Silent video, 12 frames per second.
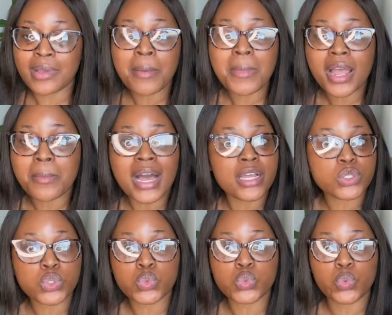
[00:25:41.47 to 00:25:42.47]

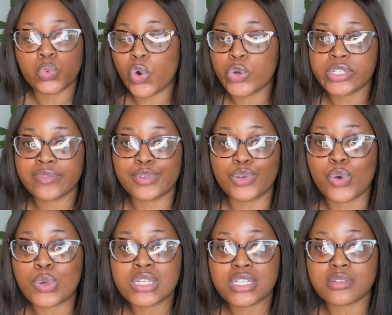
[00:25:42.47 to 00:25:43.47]
Abantu won't even
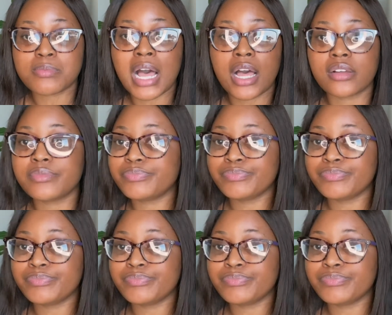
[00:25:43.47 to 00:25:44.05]
notice, but